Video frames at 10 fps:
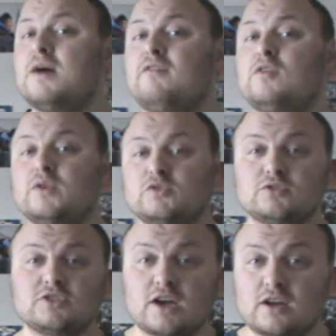Marvel, which
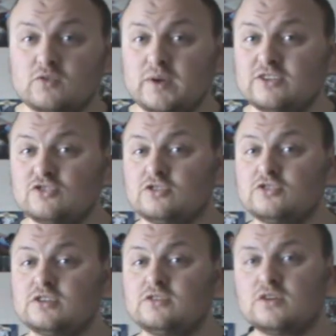will star Dwayne
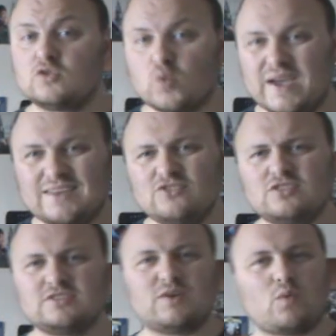Johnson. Dwayne
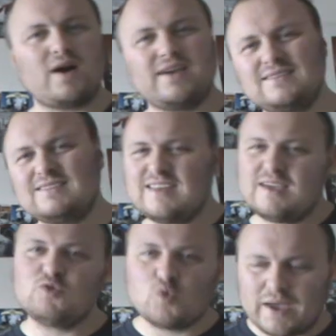Johnson. Why is his
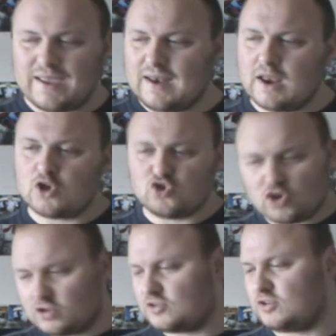name Dwayne
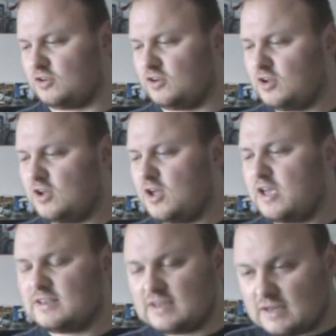Johnson?
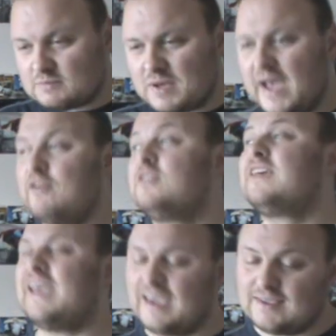Did his parents
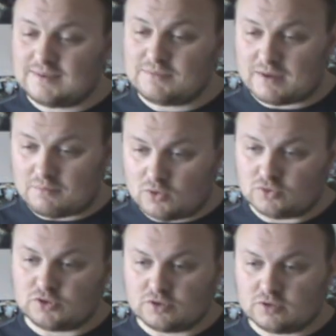hate him that
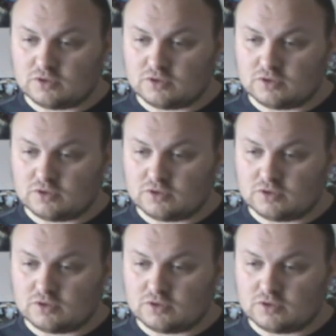much?